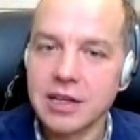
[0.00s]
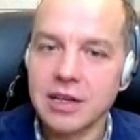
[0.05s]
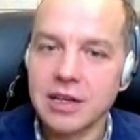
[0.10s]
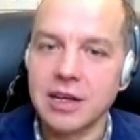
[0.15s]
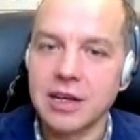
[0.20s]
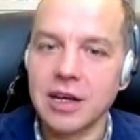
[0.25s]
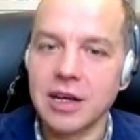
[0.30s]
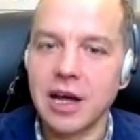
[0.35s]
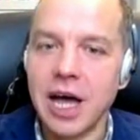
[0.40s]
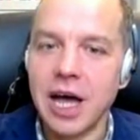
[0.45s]

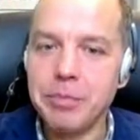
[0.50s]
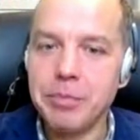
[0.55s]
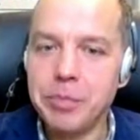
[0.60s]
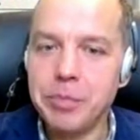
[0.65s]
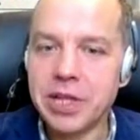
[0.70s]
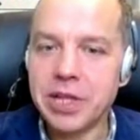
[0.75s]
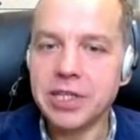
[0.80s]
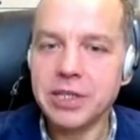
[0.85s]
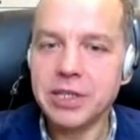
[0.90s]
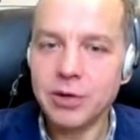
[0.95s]
uh,
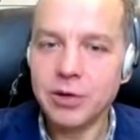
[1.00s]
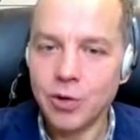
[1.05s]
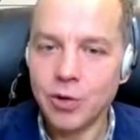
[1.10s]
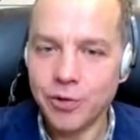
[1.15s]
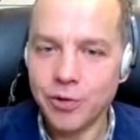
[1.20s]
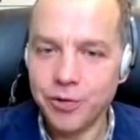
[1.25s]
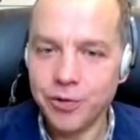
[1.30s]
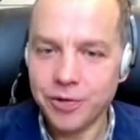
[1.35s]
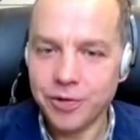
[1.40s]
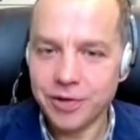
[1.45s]
ability
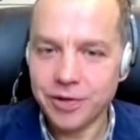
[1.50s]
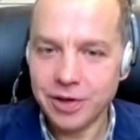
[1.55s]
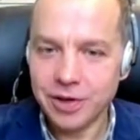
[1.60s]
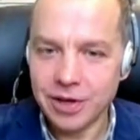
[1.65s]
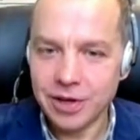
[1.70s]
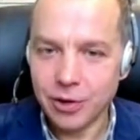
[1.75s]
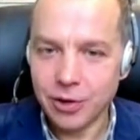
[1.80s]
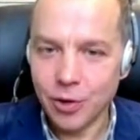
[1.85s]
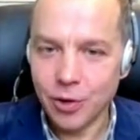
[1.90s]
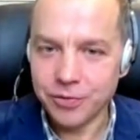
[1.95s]
of,
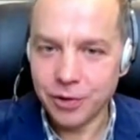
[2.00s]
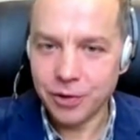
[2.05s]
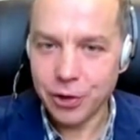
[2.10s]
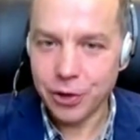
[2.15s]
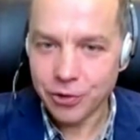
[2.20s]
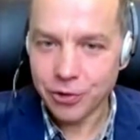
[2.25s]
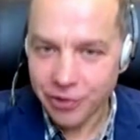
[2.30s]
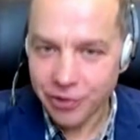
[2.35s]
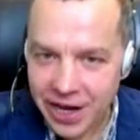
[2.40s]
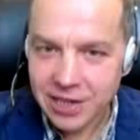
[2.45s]
uh, of
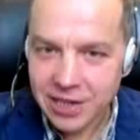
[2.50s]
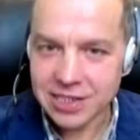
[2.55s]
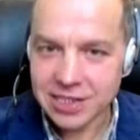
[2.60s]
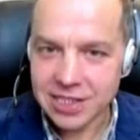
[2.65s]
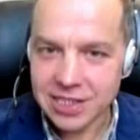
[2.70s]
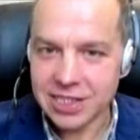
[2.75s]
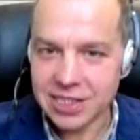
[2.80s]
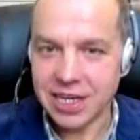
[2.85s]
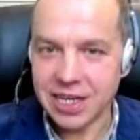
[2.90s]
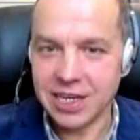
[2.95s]
Ukrainian
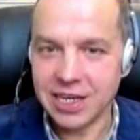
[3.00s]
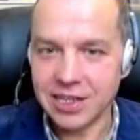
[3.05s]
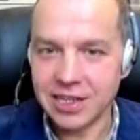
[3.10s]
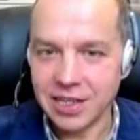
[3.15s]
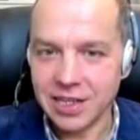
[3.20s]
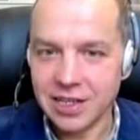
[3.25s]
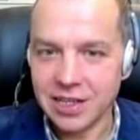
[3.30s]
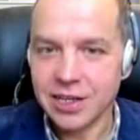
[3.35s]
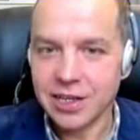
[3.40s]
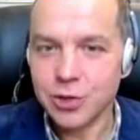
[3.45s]
society
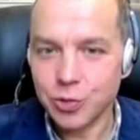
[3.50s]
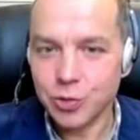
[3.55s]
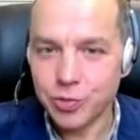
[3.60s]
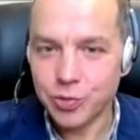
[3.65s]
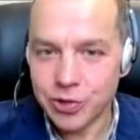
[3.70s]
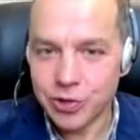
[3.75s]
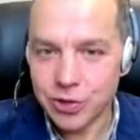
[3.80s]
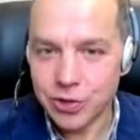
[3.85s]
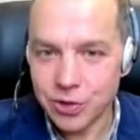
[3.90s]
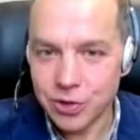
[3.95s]
to
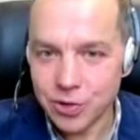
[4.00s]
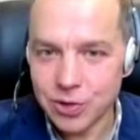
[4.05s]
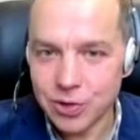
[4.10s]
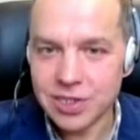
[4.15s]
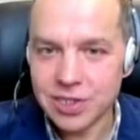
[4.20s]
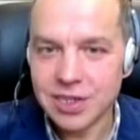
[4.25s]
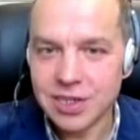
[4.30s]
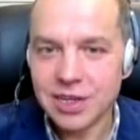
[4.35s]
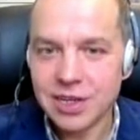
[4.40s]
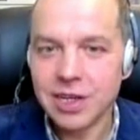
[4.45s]

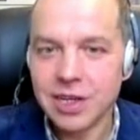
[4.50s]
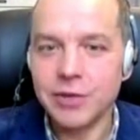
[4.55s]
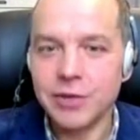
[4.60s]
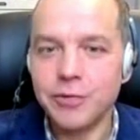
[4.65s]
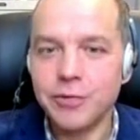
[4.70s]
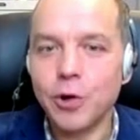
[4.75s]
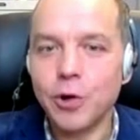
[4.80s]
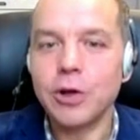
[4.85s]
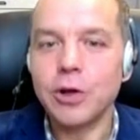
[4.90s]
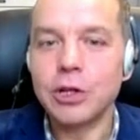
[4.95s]
produce the,
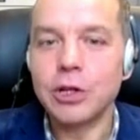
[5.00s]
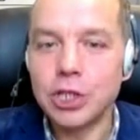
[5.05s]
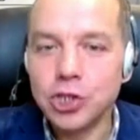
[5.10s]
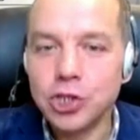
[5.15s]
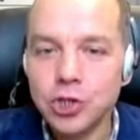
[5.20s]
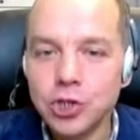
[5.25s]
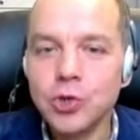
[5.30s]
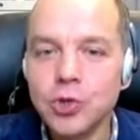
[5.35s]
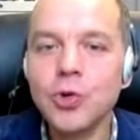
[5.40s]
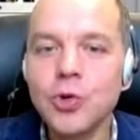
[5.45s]
the
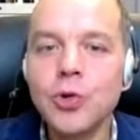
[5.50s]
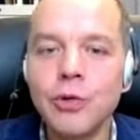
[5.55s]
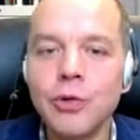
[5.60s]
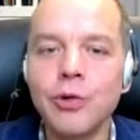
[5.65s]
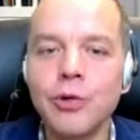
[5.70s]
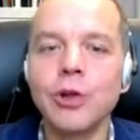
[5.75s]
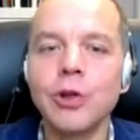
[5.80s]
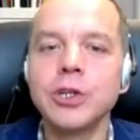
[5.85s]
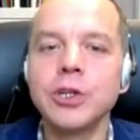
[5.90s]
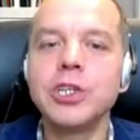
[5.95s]
true
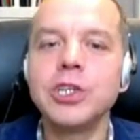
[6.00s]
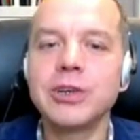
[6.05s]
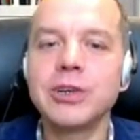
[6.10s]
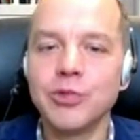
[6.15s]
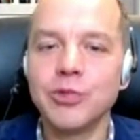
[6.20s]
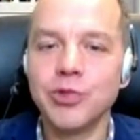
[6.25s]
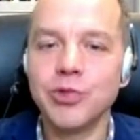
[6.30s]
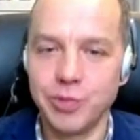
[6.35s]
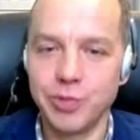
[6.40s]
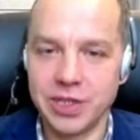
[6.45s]
volunteer
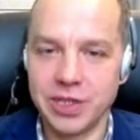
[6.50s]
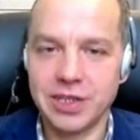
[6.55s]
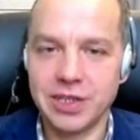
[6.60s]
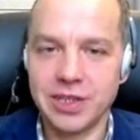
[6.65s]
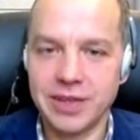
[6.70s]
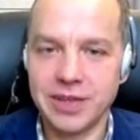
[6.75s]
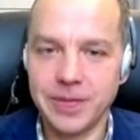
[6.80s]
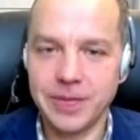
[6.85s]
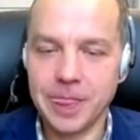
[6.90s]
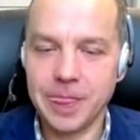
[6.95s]
movement.
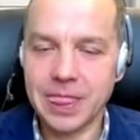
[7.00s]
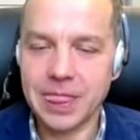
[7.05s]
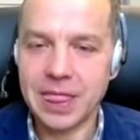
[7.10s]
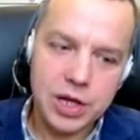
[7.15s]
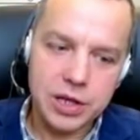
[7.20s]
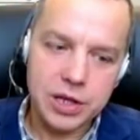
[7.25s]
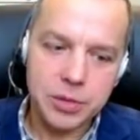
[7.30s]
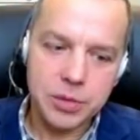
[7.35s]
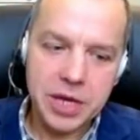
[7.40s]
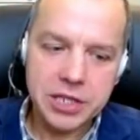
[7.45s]

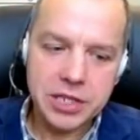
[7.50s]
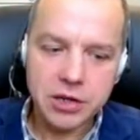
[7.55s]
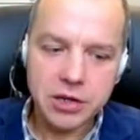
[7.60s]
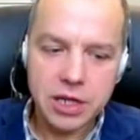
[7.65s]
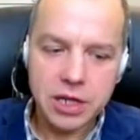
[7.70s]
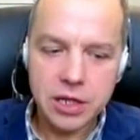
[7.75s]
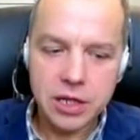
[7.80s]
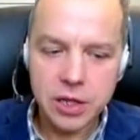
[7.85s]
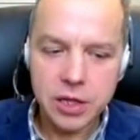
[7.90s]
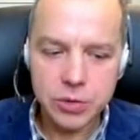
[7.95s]
The major
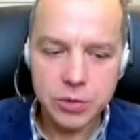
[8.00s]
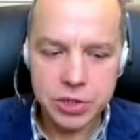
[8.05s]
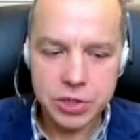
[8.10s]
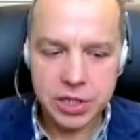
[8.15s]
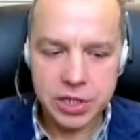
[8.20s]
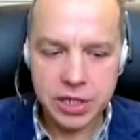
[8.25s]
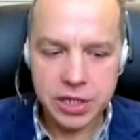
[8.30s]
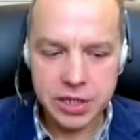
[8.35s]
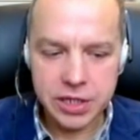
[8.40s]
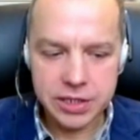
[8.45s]
conclusion
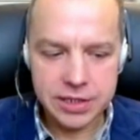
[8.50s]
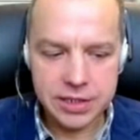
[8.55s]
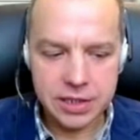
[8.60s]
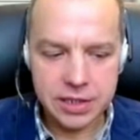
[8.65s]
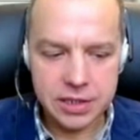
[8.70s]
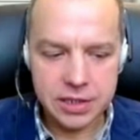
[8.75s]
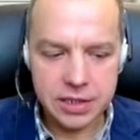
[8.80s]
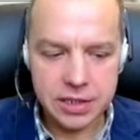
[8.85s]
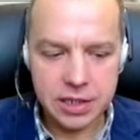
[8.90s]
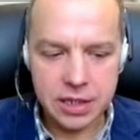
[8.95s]
is
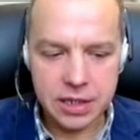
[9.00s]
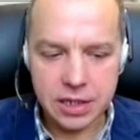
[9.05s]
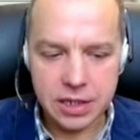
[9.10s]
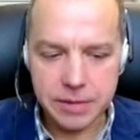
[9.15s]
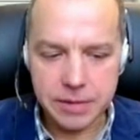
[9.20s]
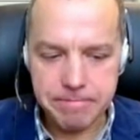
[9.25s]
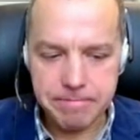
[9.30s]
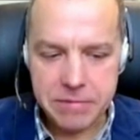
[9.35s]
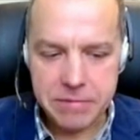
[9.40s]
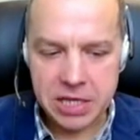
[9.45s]
that,
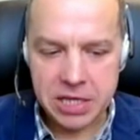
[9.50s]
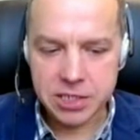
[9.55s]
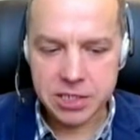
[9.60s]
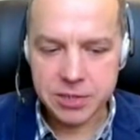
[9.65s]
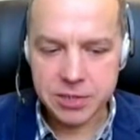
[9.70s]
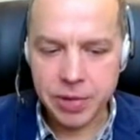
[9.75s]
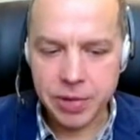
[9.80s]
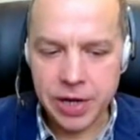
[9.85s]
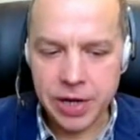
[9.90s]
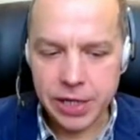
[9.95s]
uh, in
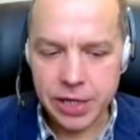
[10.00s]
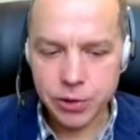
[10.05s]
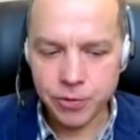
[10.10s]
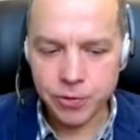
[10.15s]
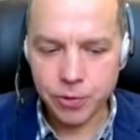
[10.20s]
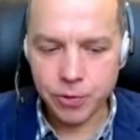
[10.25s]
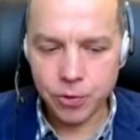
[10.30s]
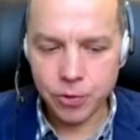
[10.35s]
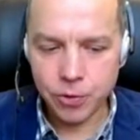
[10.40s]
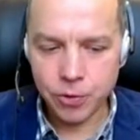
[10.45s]
spite of
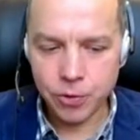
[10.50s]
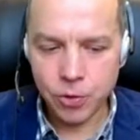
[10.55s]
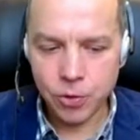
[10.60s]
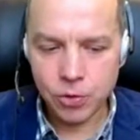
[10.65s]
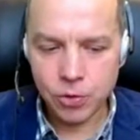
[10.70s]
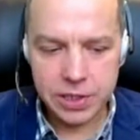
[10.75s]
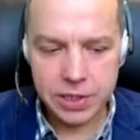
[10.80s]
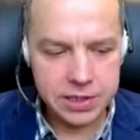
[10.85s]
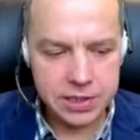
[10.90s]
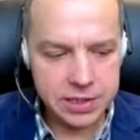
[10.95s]
all
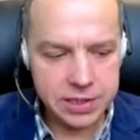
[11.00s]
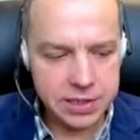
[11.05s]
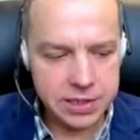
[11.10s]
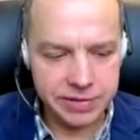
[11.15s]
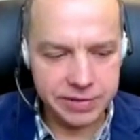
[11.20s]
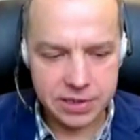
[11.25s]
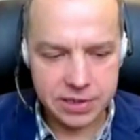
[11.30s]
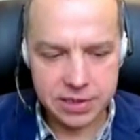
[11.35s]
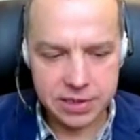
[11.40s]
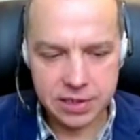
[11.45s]
these
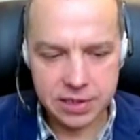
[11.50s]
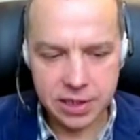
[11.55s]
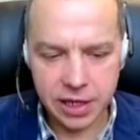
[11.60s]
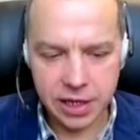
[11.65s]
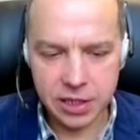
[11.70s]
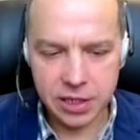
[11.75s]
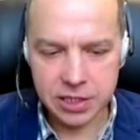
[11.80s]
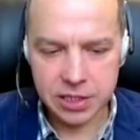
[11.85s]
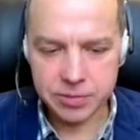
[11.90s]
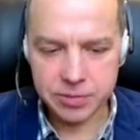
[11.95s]
events uh, and
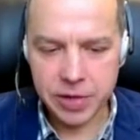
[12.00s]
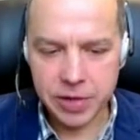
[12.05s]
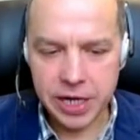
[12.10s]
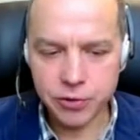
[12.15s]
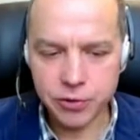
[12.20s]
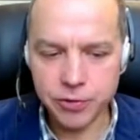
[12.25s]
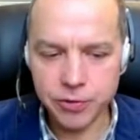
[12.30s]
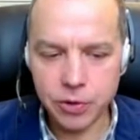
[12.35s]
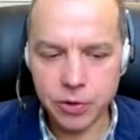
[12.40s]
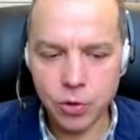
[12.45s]
in spite
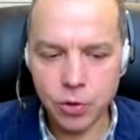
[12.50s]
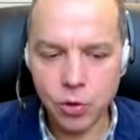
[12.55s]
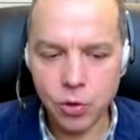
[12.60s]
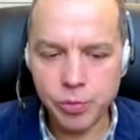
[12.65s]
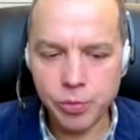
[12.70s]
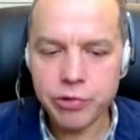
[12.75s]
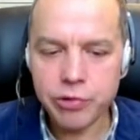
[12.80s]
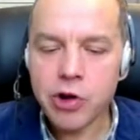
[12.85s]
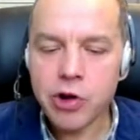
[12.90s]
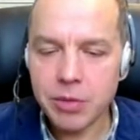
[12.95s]
of all
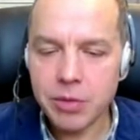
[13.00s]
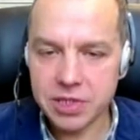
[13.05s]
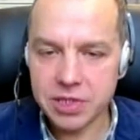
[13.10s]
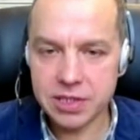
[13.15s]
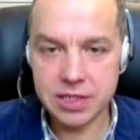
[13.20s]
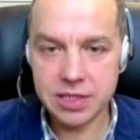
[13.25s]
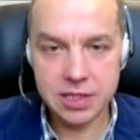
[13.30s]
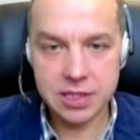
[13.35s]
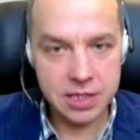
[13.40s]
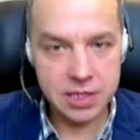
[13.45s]
promise
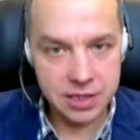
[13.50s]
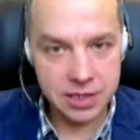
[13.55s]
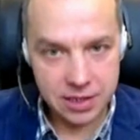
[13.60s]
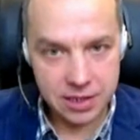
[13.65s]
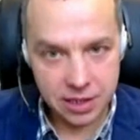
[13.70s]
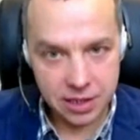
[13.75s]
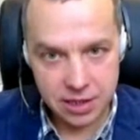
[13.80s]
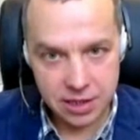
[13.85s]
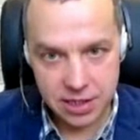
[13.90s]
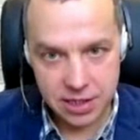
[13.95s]
these
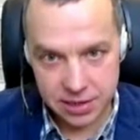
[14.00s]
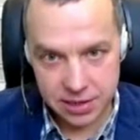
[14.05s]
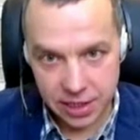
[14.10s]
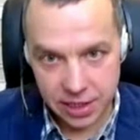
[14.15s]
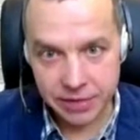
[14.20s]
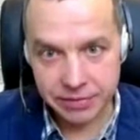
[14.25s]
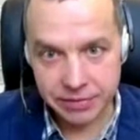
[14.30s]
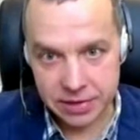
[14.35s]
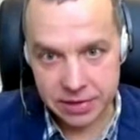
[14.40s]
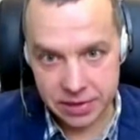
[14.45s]
these
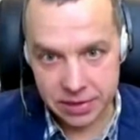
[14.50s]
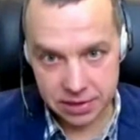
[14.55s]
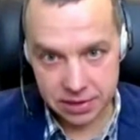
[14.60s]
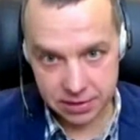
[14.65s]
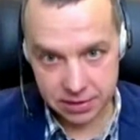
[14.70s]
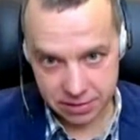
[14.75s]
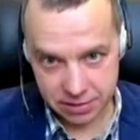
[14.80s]
events